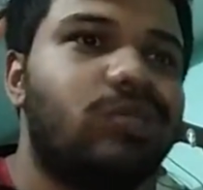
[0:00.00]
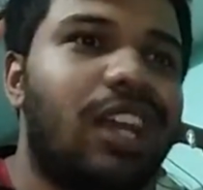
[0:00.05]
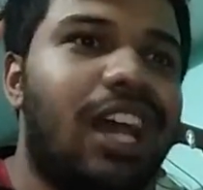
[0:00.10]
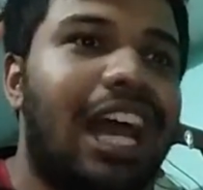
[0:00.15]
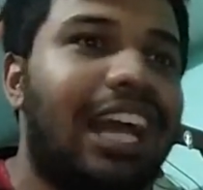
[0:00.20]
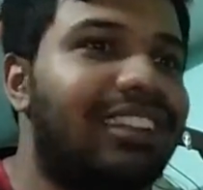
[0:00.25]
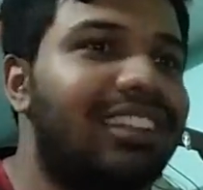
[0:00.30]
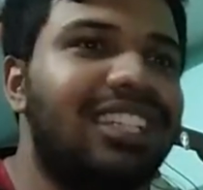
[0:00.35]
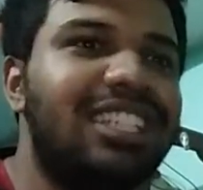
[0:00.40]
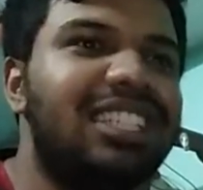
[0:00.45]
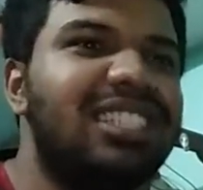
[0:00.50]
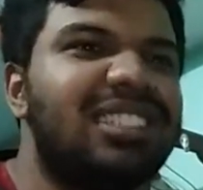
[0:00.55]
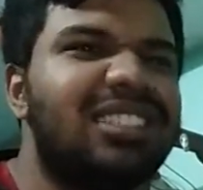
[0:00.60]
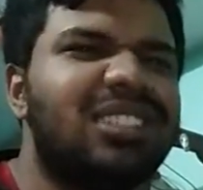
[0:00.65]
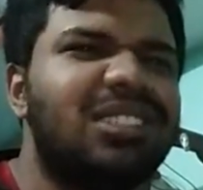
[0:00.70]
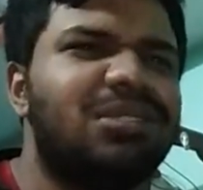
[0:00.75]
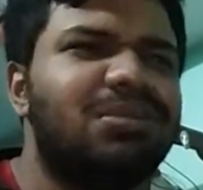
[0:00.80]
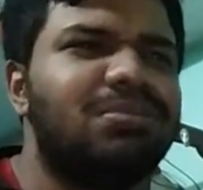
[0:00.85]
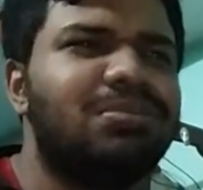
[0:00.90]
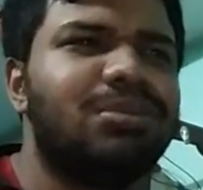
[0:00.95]
I think he's
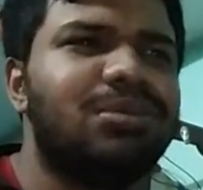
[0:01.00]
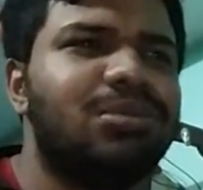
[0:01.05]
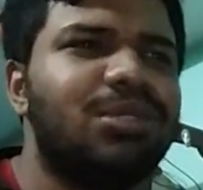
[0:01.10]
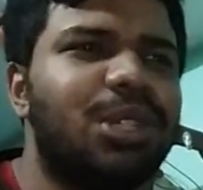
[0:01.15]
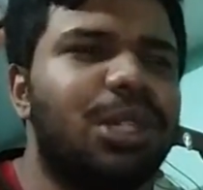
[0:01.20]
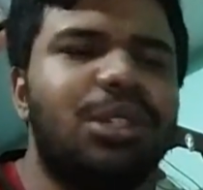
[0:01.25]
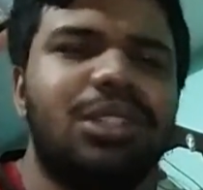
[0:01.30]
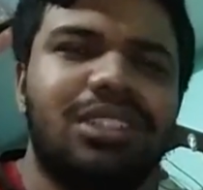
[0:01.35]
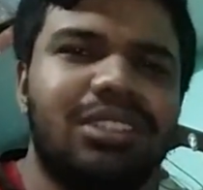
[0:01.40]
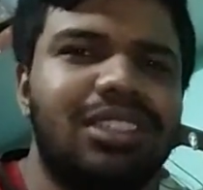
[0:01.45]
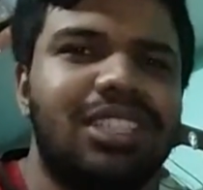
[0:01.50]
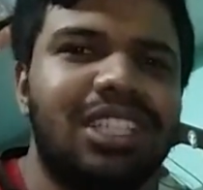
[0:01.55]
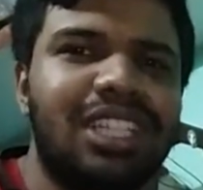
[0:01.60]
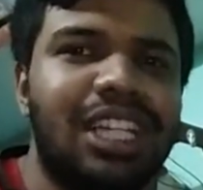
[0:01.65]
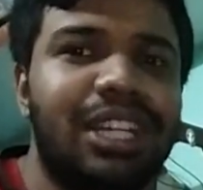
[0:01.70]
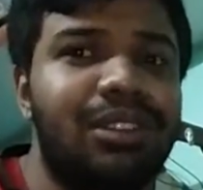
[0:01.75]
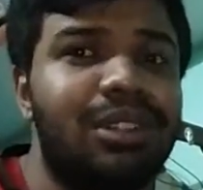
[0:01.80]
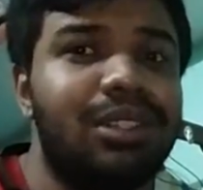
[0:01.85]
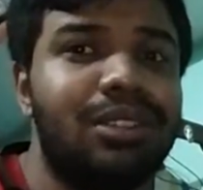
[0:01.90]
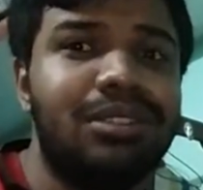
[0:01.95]
good.
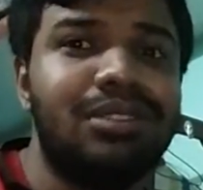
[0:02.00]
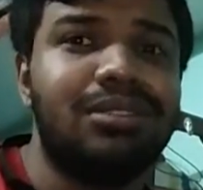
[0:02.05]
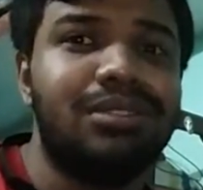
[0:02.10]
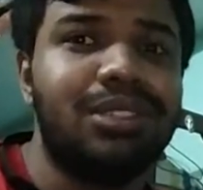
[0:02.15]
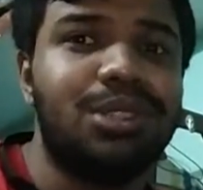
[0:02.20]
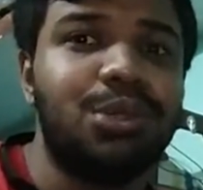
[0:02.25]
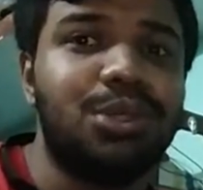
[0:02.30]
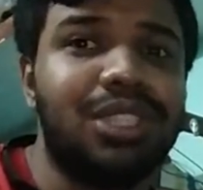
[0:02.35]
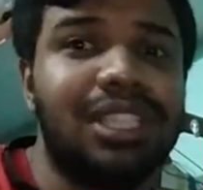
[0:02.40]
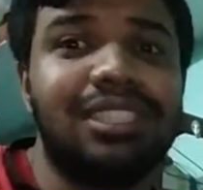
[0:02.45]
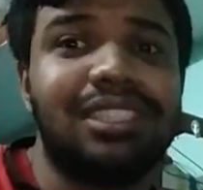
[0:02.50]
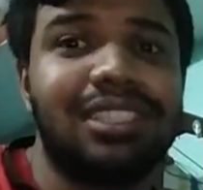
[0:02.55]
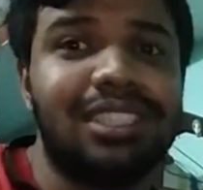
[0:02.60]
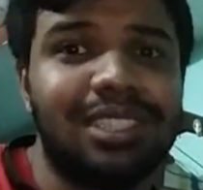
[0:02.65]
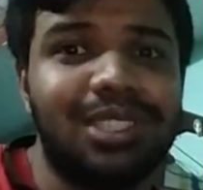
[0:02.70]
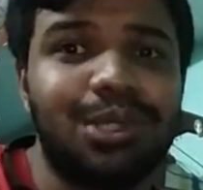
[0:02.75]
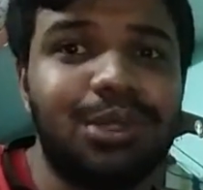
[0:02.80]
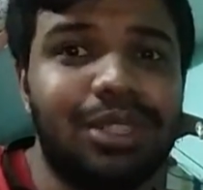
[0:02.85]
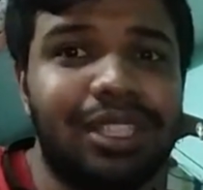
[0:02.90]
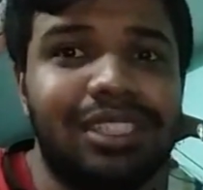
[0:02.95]
He'll do
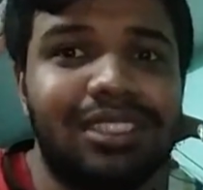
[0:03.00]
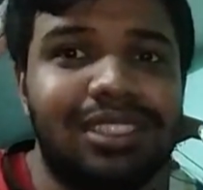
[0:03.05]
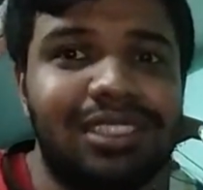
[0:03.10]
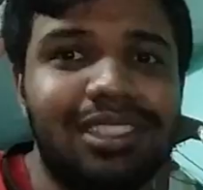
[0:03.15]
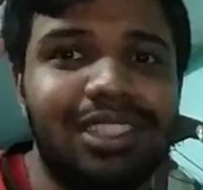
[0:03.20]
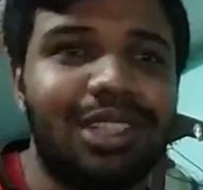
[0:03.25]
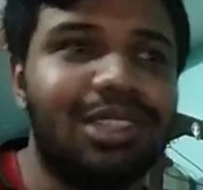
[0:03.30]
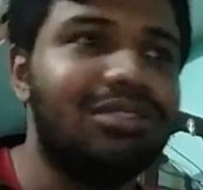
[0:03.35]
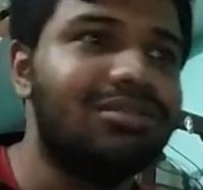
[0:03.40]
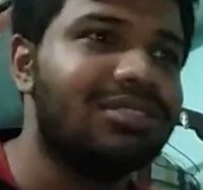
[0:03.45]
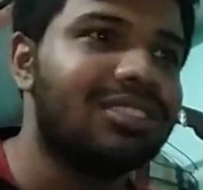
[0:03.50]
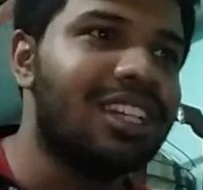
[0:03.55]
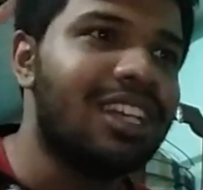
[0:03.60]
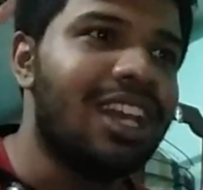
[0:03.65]
justice to this, you know.